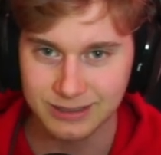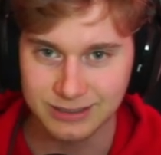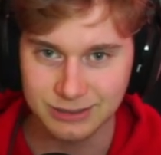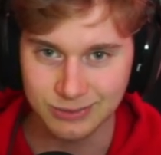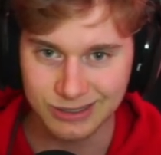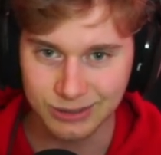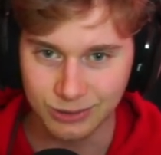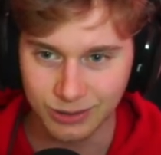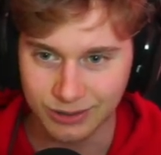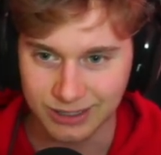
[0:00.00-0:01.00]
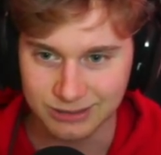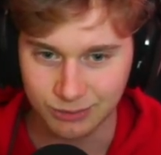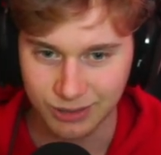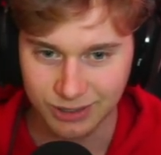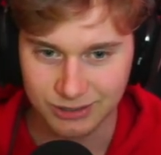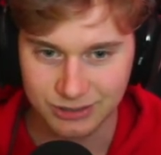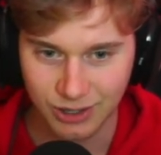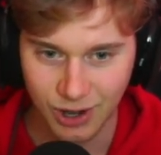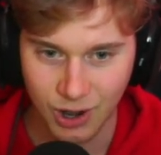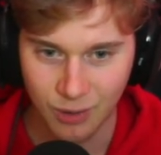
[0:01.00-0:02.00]
This is really cool. Okay, so we got a
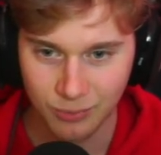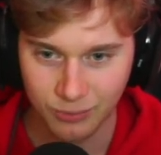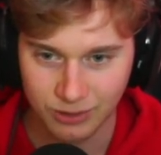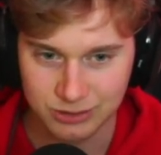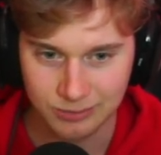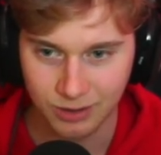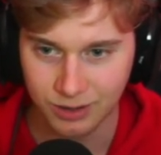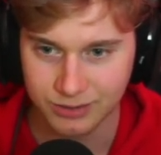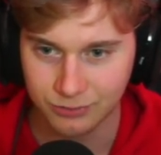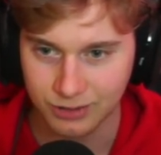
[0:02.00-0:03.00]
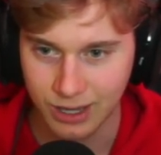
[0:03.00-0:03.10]
scope. We got some uh, different